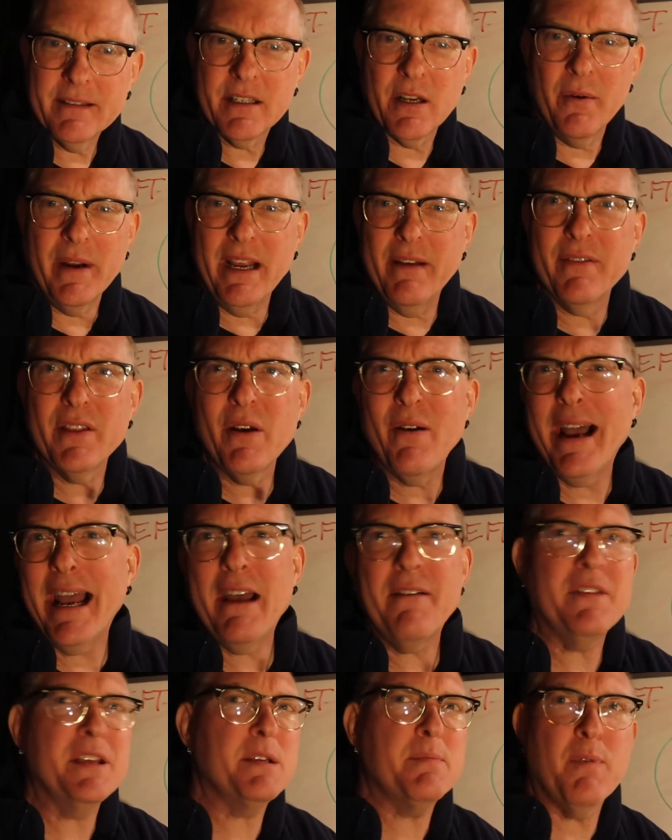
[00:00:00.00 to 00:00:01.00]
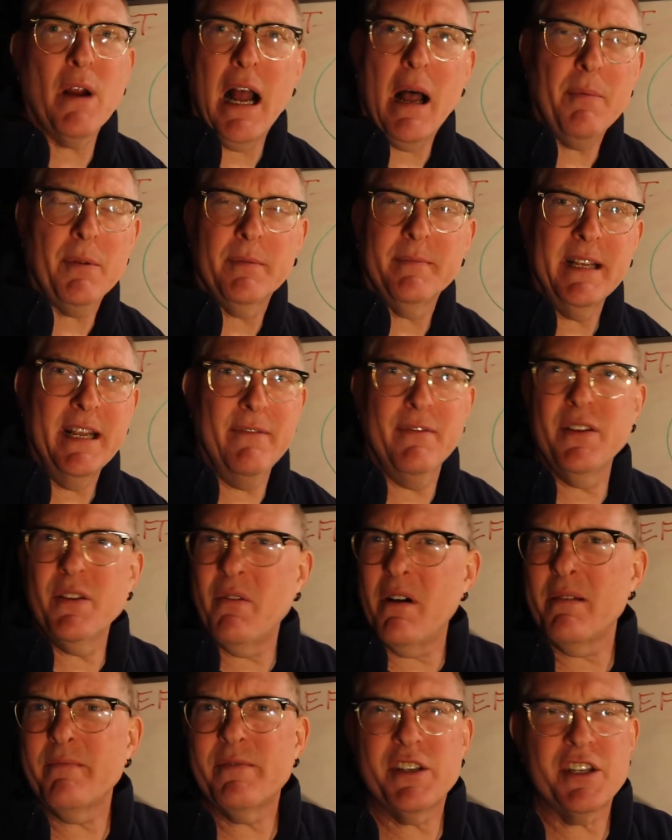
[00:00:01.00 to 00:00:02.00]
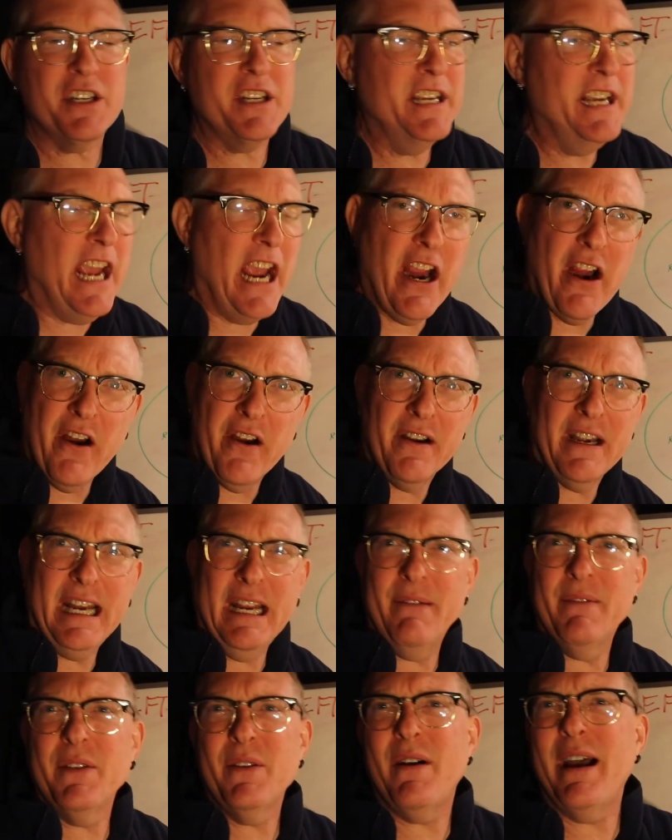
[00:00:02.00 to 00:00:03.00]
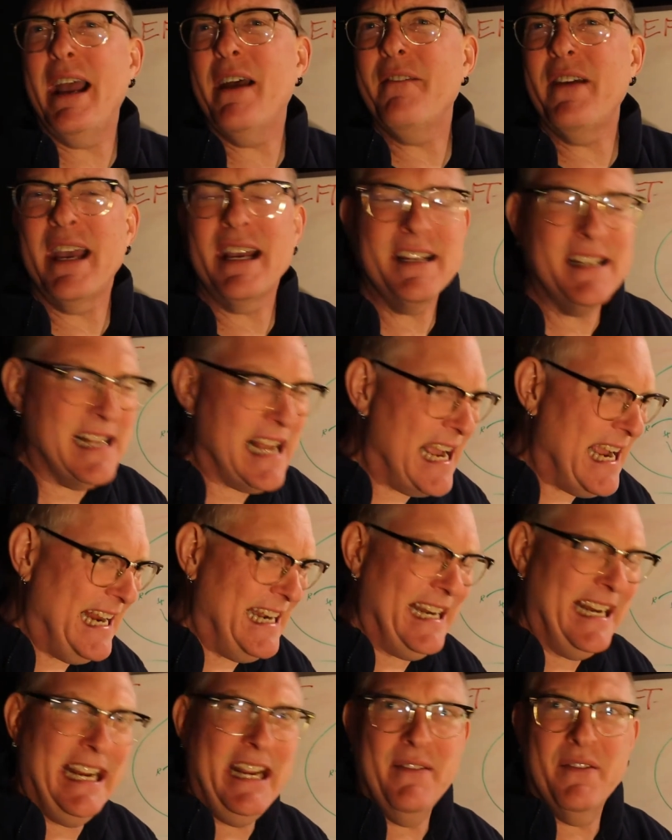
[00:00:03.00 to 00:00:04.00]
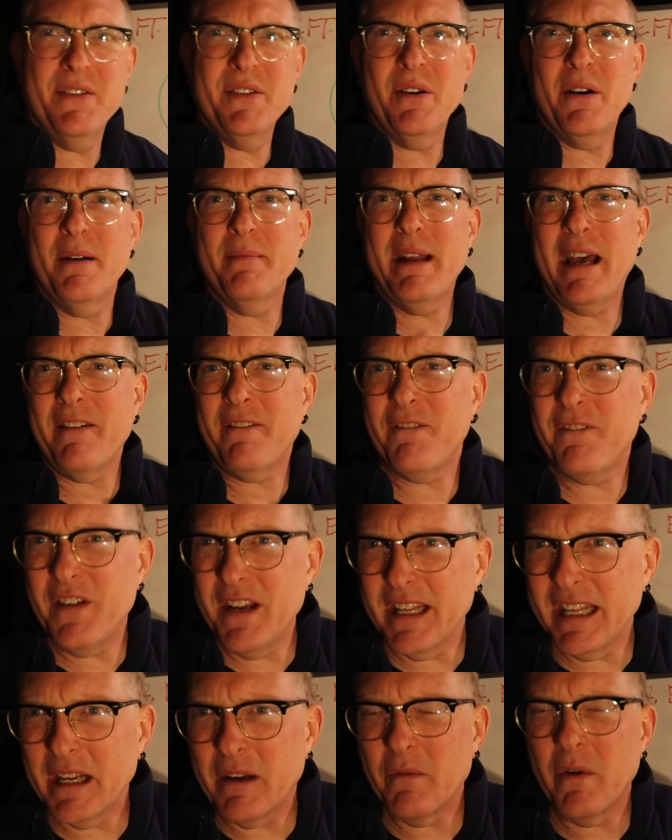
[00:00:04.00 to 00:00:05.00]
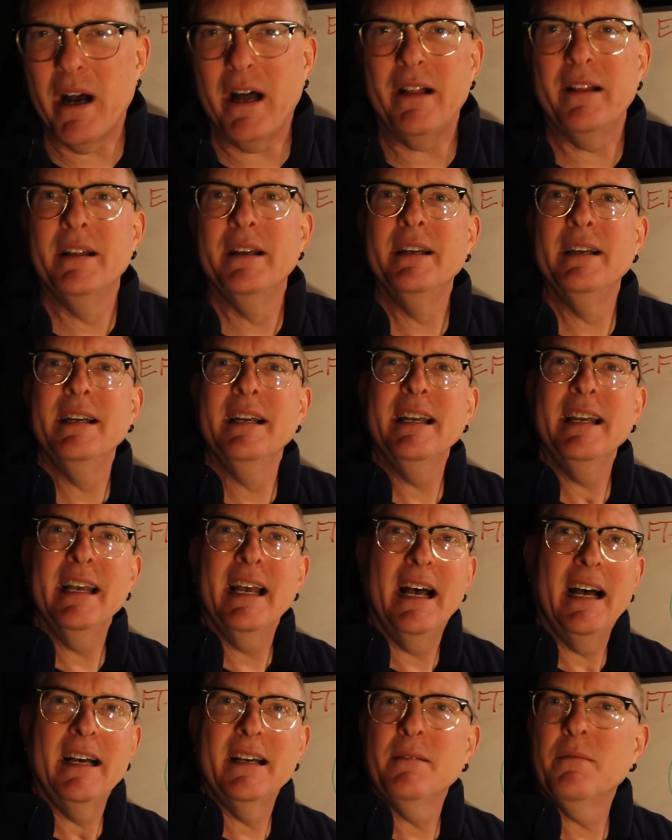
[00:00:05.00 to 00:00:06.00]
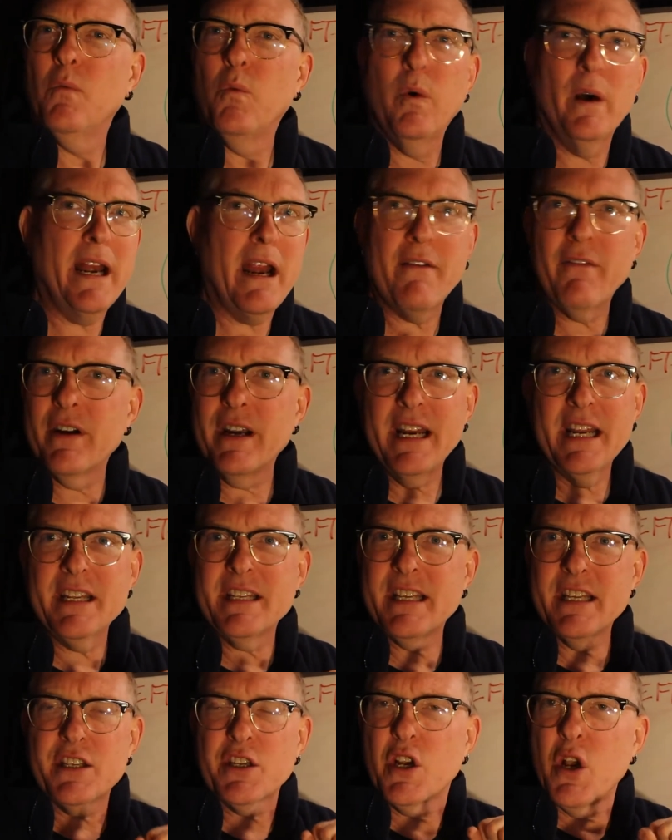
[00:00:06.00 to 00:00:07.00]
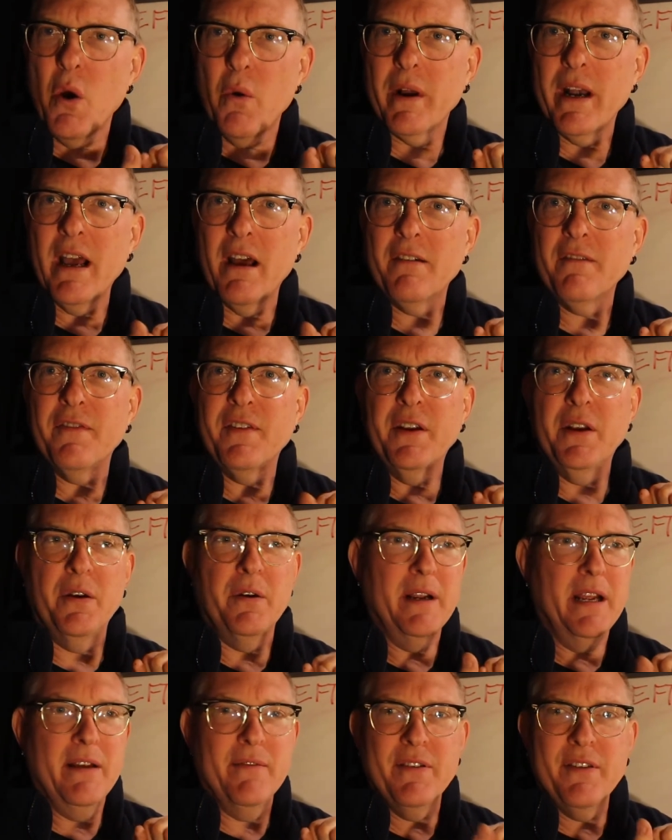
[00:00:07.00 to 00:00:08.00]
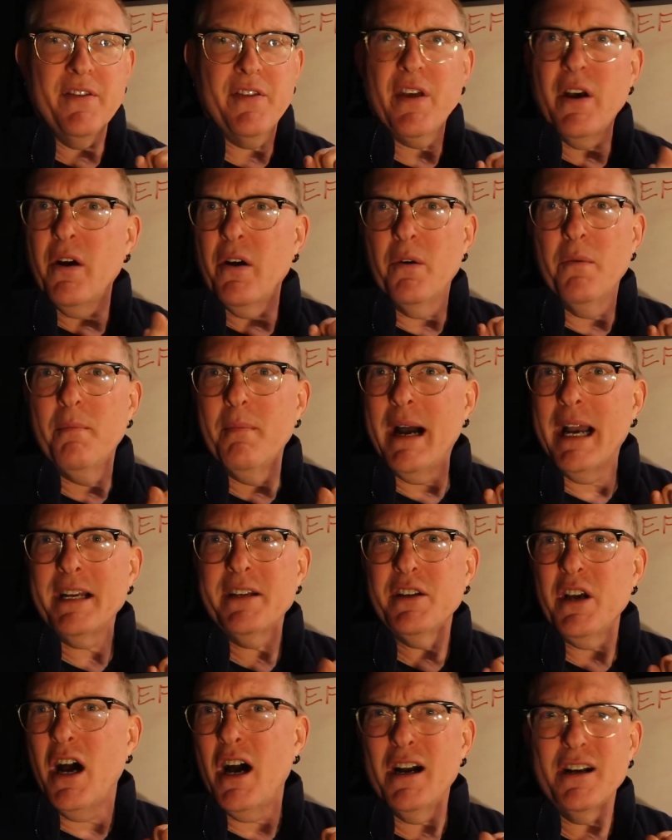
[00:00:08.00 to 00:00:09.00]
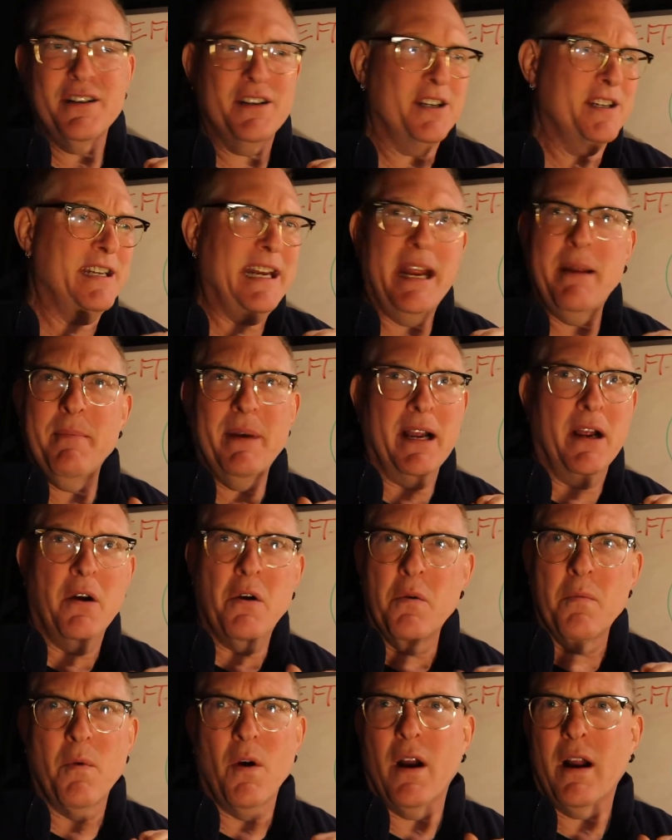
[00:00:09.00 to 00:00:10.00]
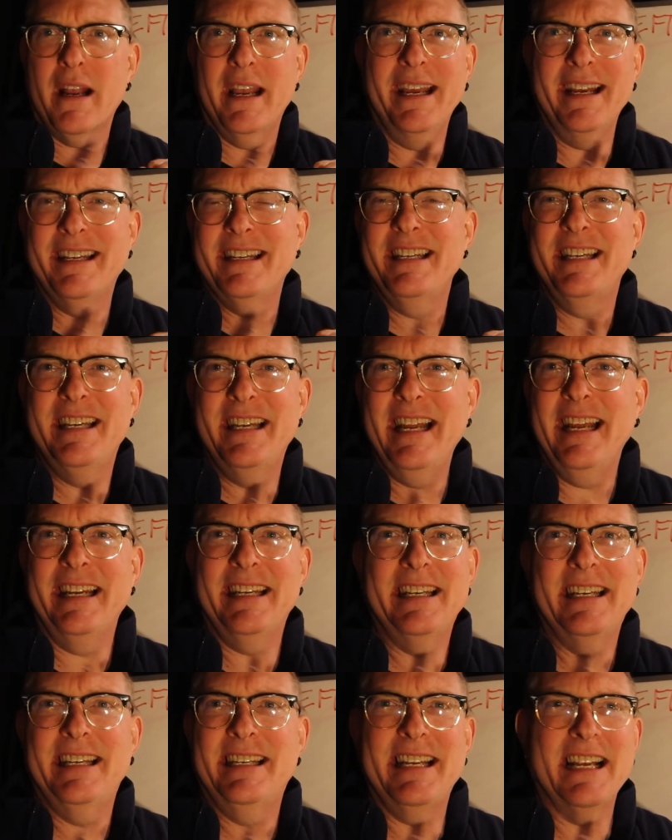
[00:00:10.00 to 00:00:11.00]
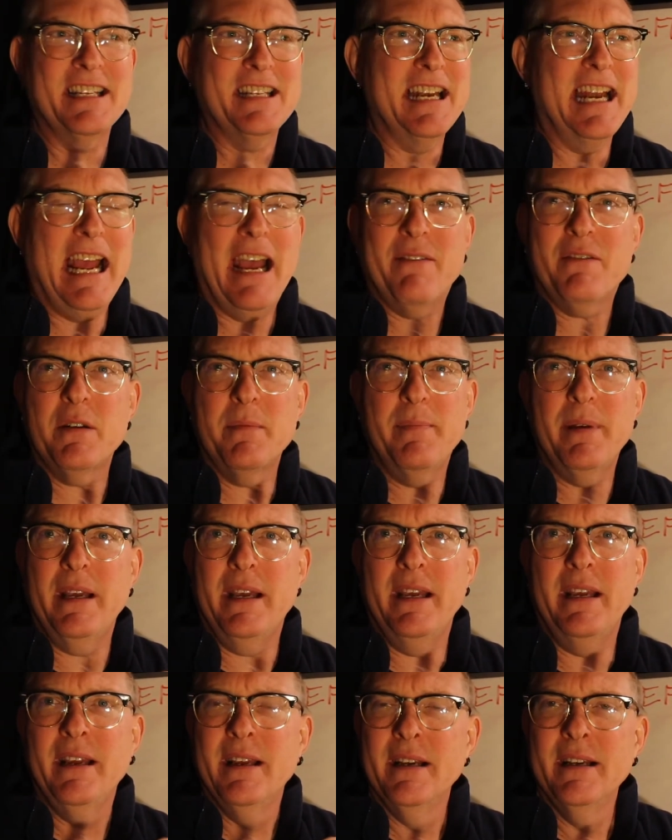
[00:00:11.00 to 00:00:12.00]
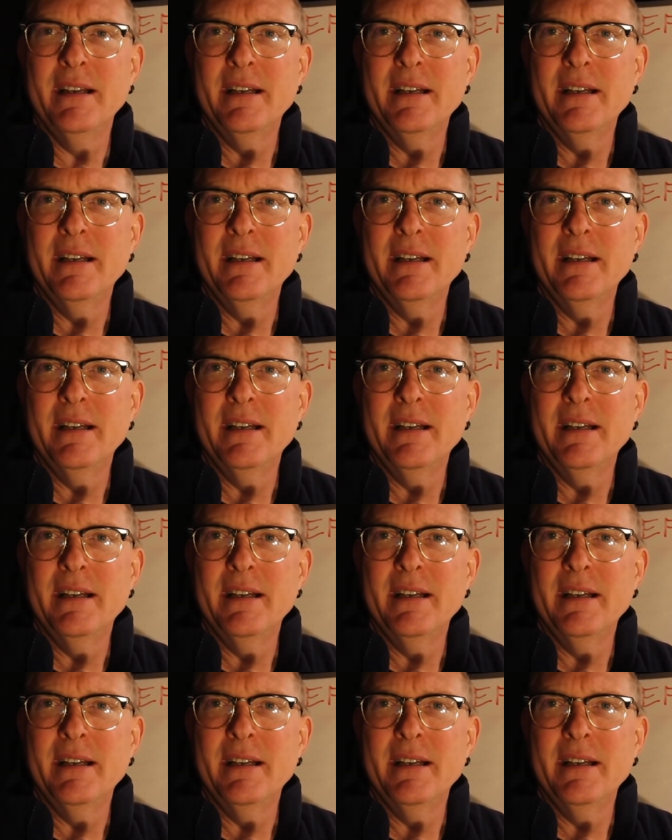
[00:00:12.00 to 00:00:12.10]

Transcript: So even though I have this problem, even though I'm scared, even though I have anxiety, even though I'm not feeling well, whatever it is that's going on for you, even though my dog just ate my homework, it doesn't have to be